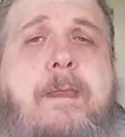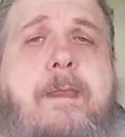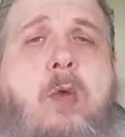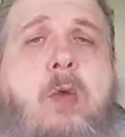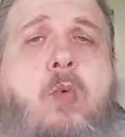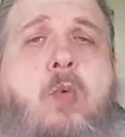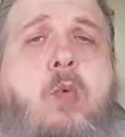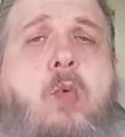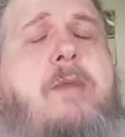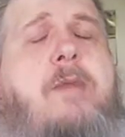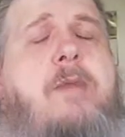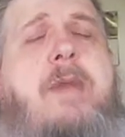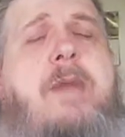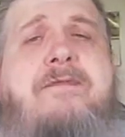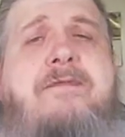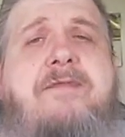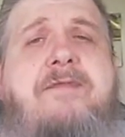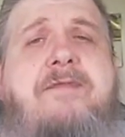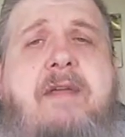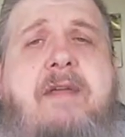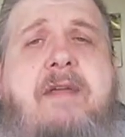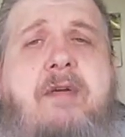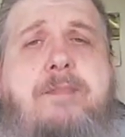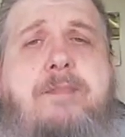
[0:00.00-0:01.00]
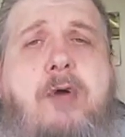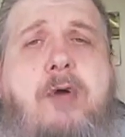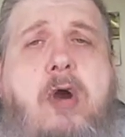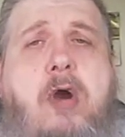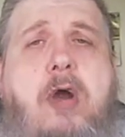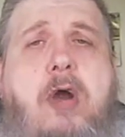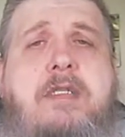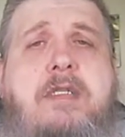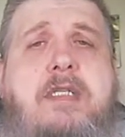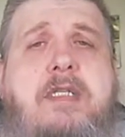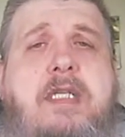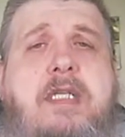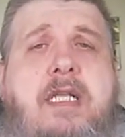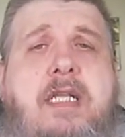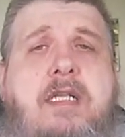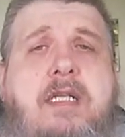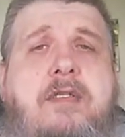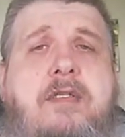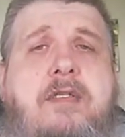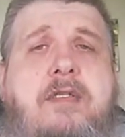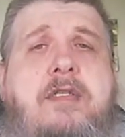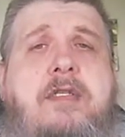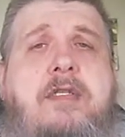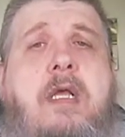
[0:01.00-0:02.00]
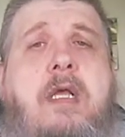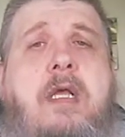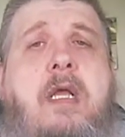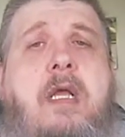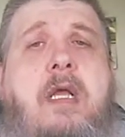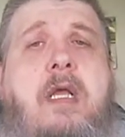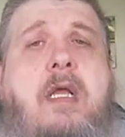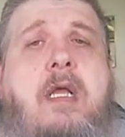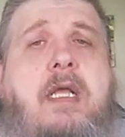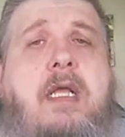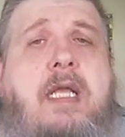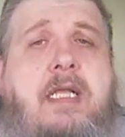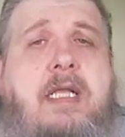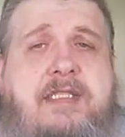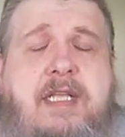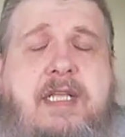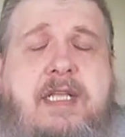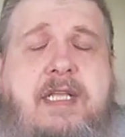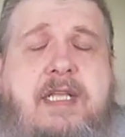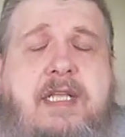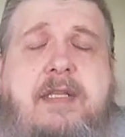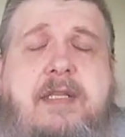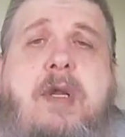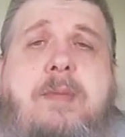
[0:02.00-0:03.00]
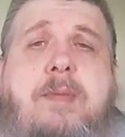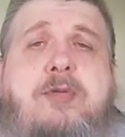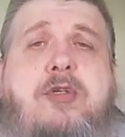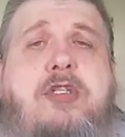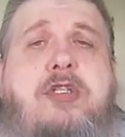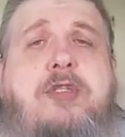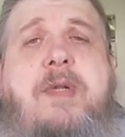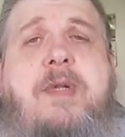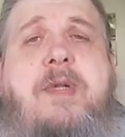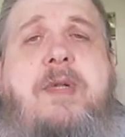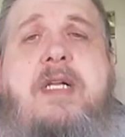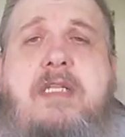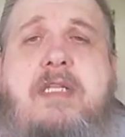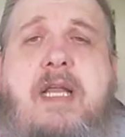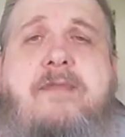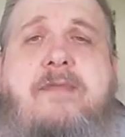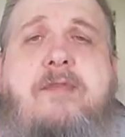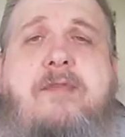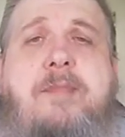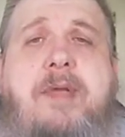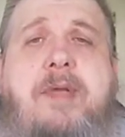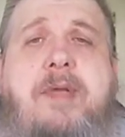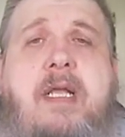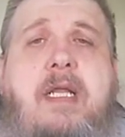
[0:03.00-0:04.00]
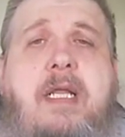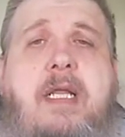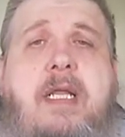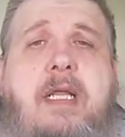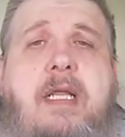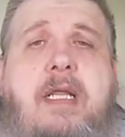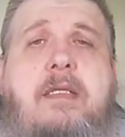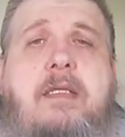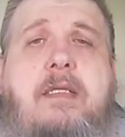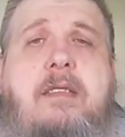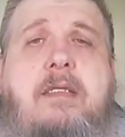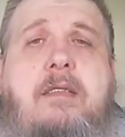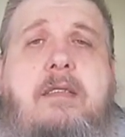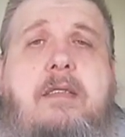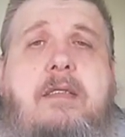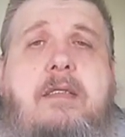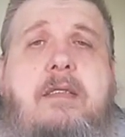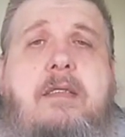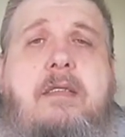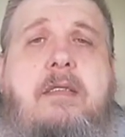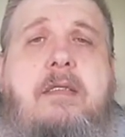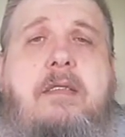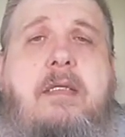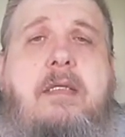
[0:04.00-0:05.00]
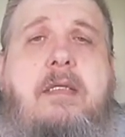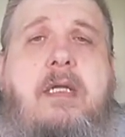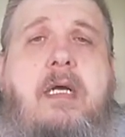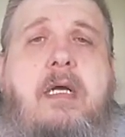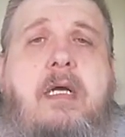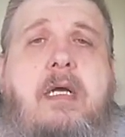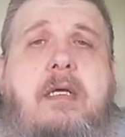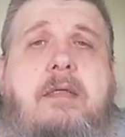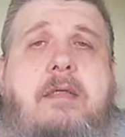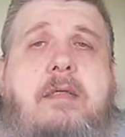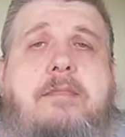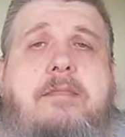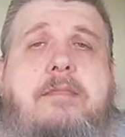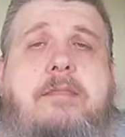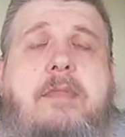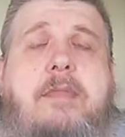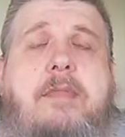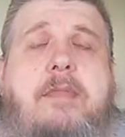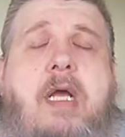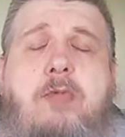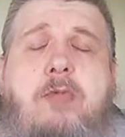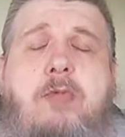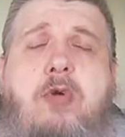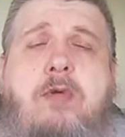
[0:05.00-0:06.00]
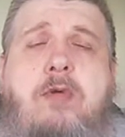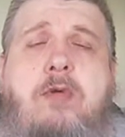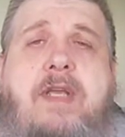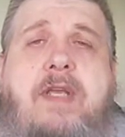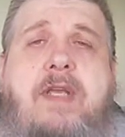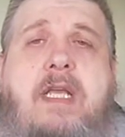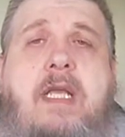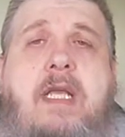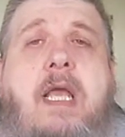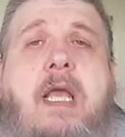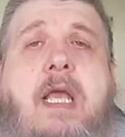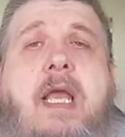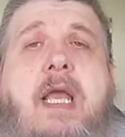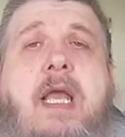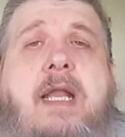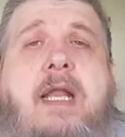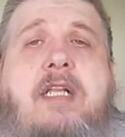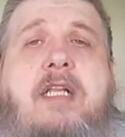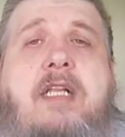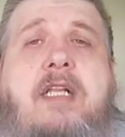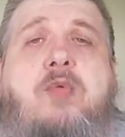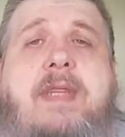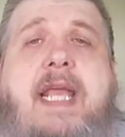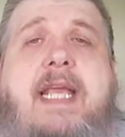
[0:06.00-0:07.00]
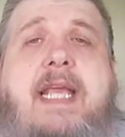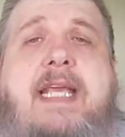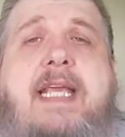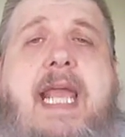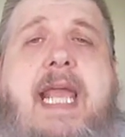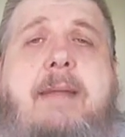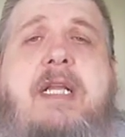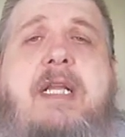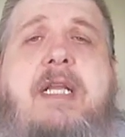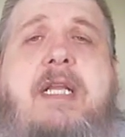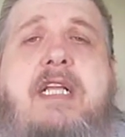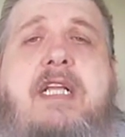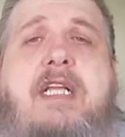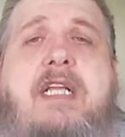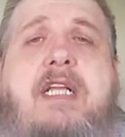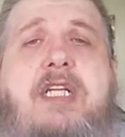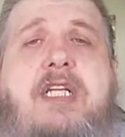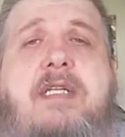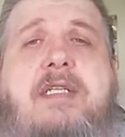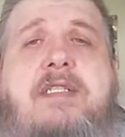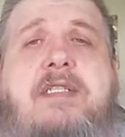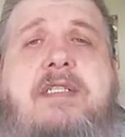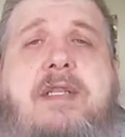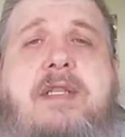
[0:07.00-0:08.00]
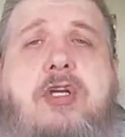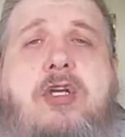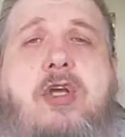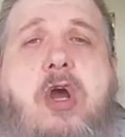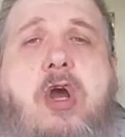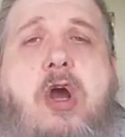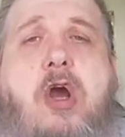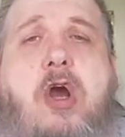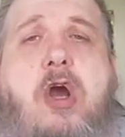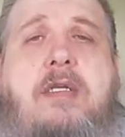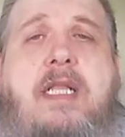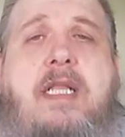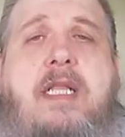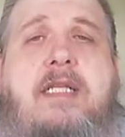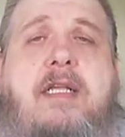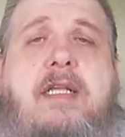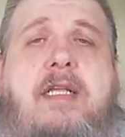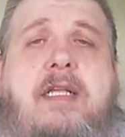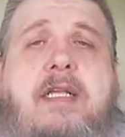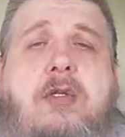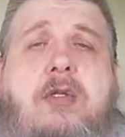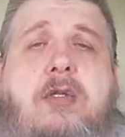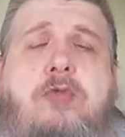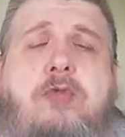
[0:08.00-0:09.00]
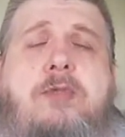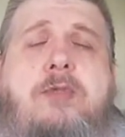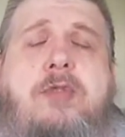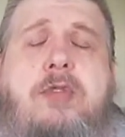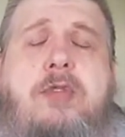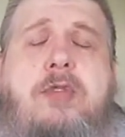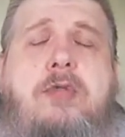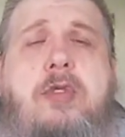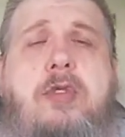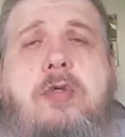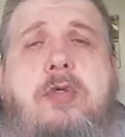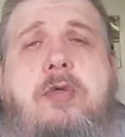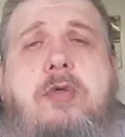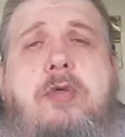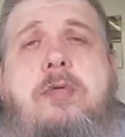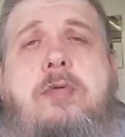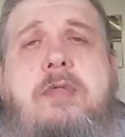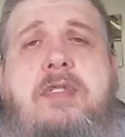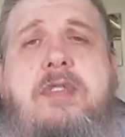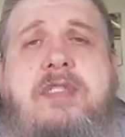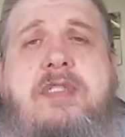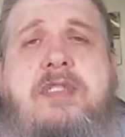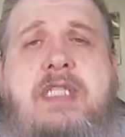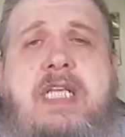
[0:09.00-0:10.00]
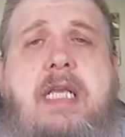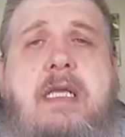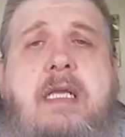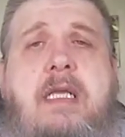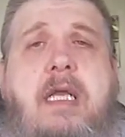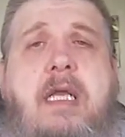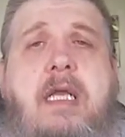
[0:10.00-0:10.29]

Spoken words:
one of my favorite parts is, it's in the scriptures, but it's never been in a movie. And it's when they came to get Jesus in the garden, they said, "Whom do you seek?"